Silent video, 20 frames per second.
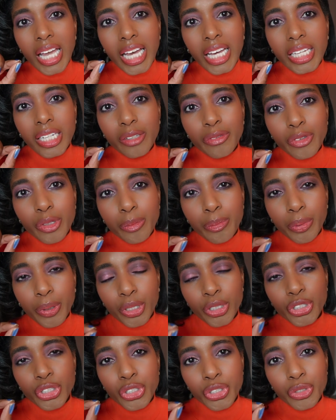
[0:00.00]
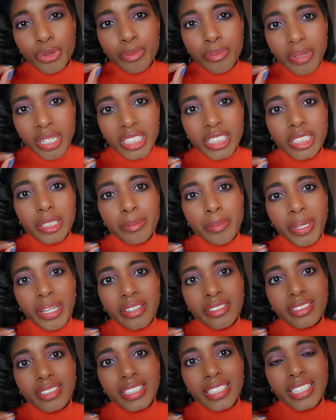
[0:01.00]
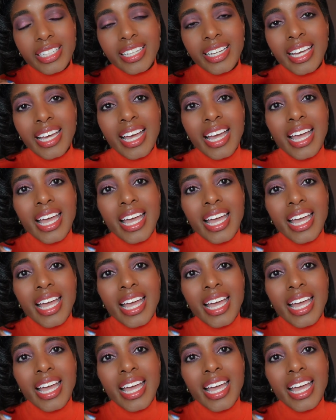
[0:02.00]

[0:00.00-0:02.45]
And if you put too much, apparently,